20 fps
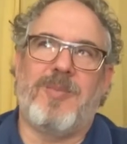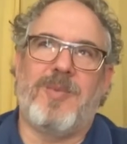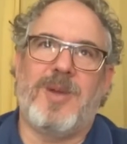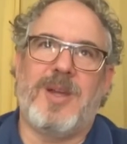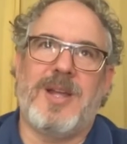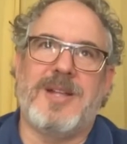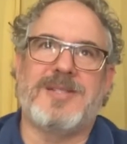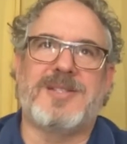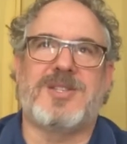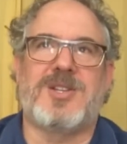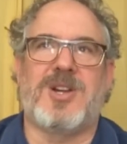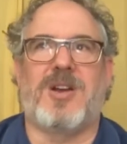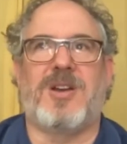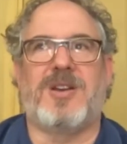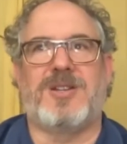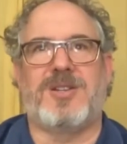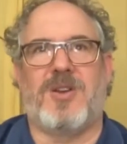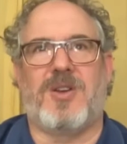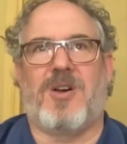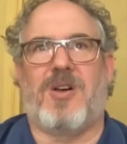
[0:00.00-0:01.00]
it
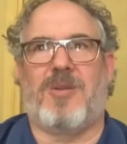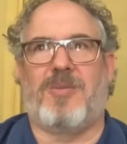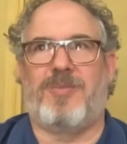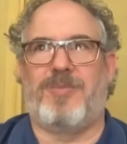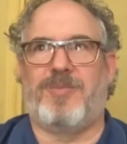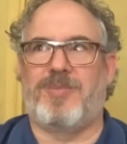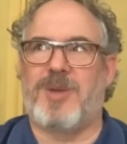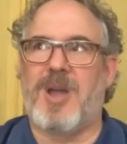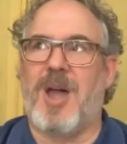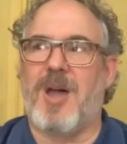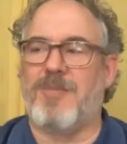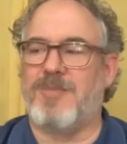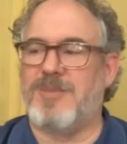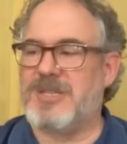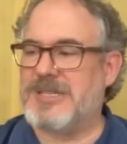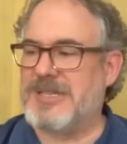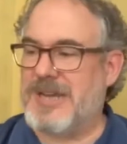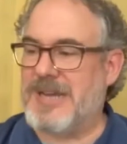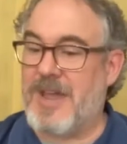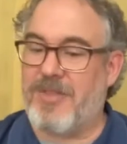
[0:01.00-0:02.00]
started to all come
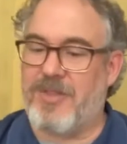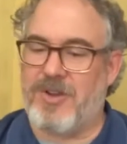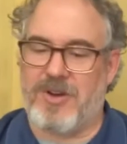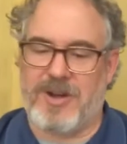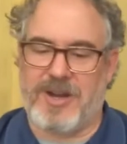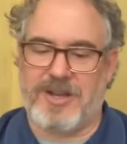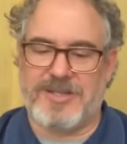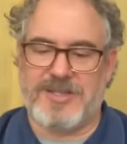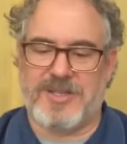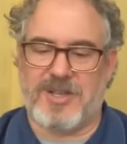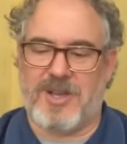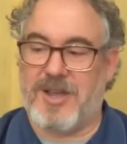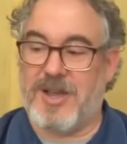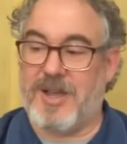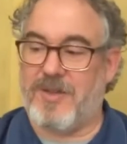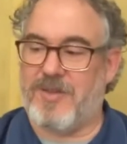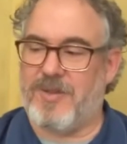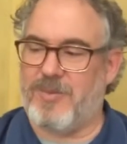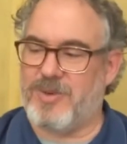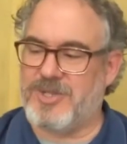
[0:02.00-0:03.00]
together, and I saw
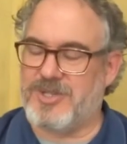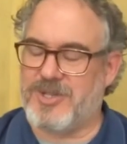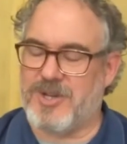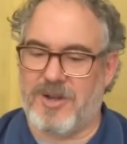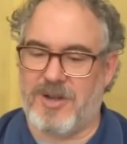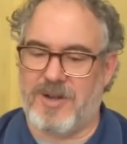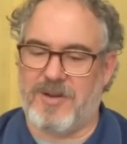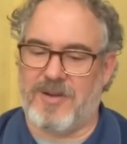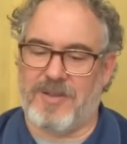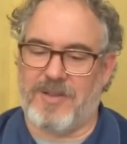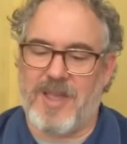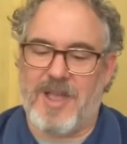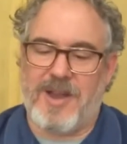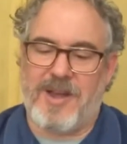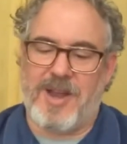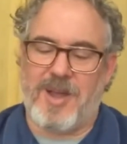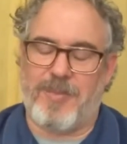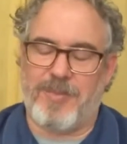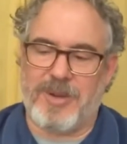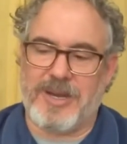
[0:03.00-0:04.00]
how they were starting to
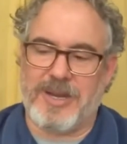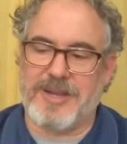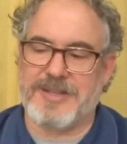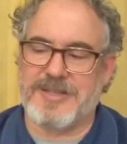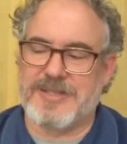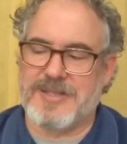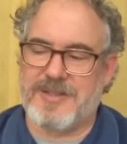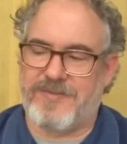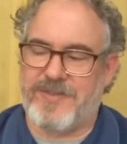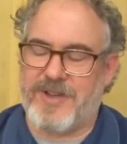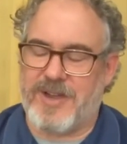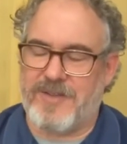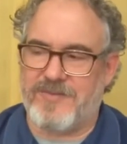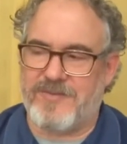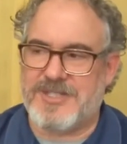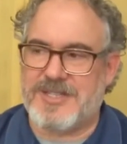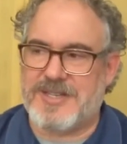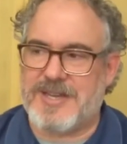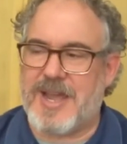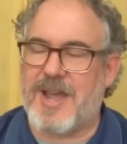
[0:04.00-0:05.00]
line up against the 5
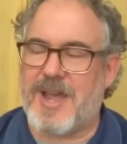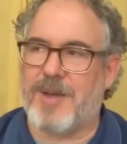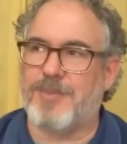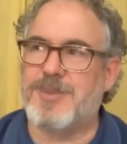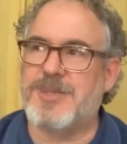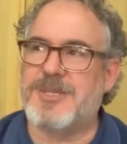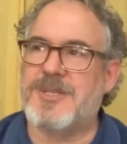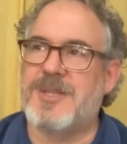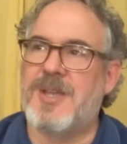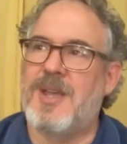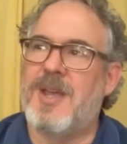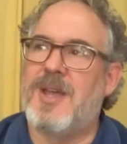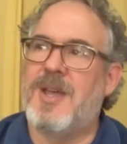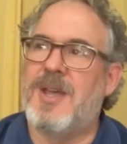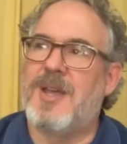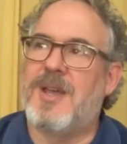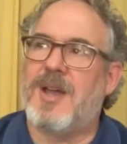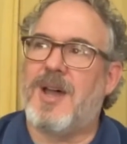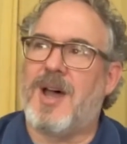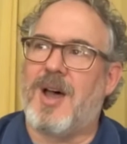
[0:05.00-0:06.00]
steps,
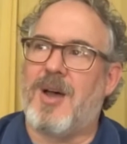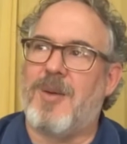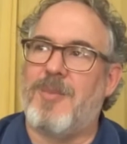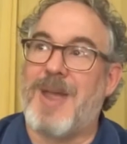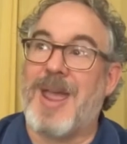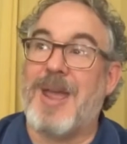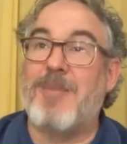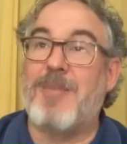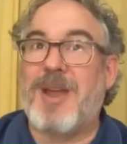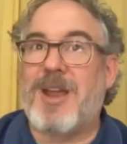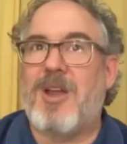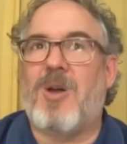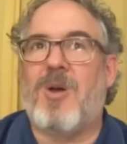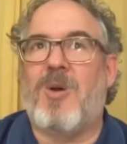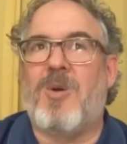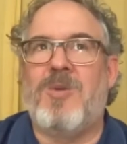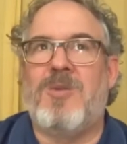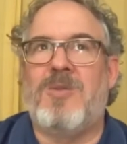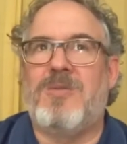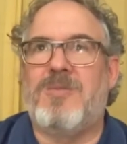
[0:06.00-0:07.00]
and my
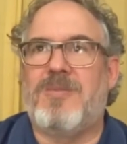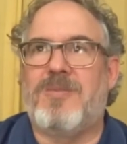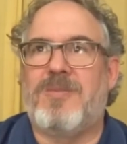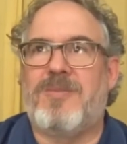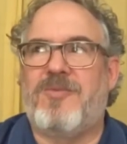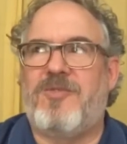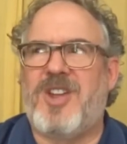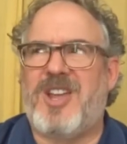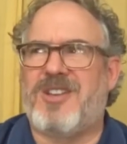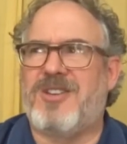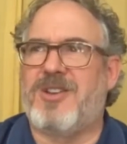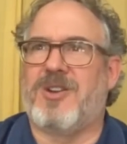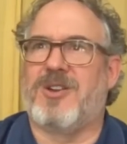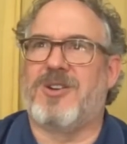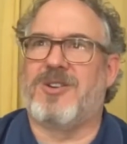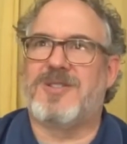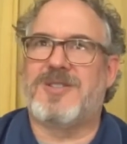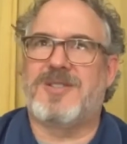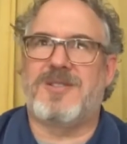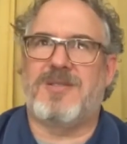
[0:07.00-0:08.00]
own
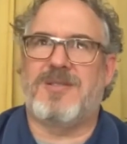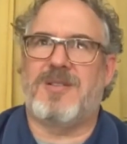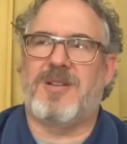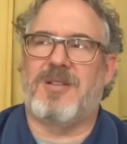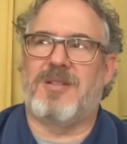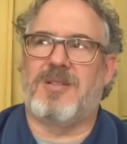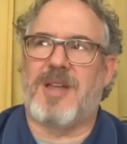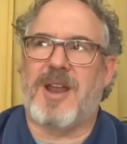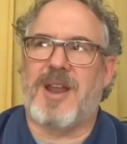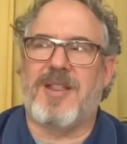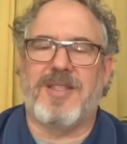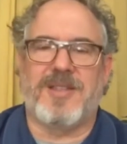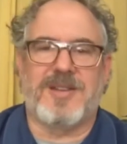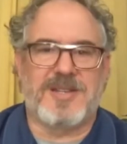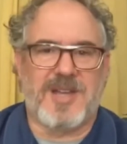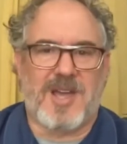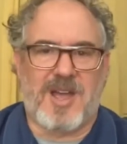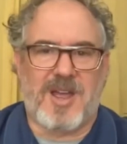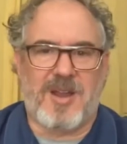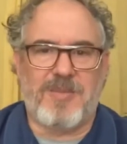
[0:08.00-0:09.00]
failures a lot of the
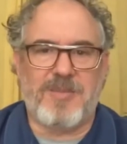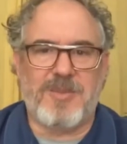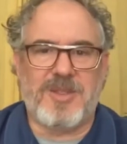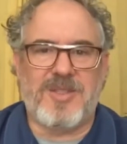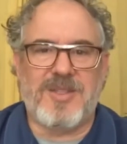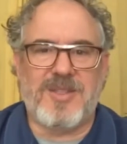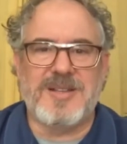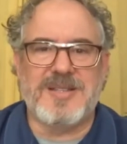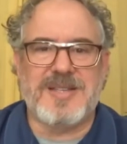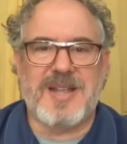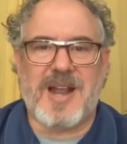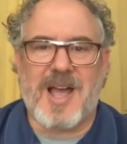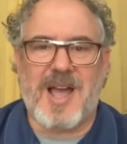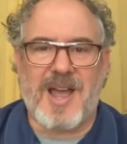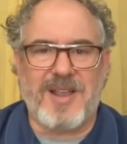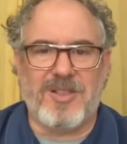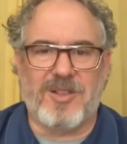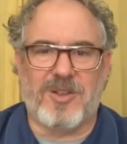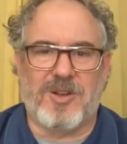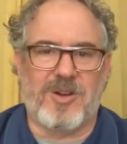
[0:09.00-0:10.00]
time, and things that
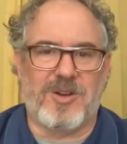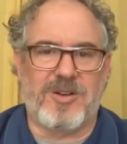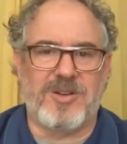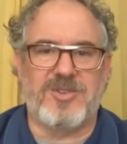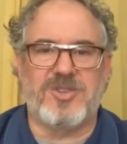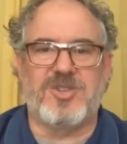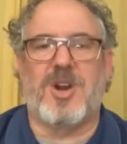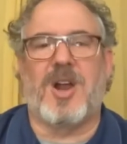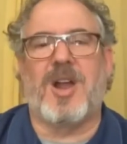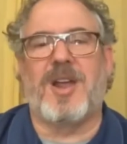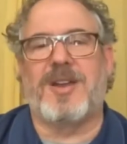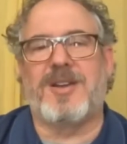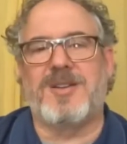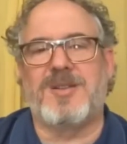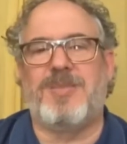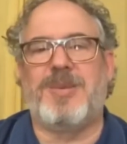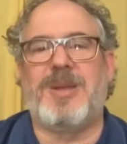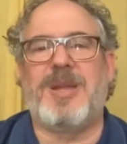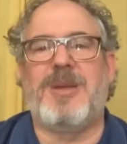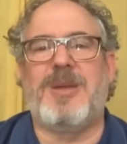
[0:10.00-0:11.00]
I learned in trying to be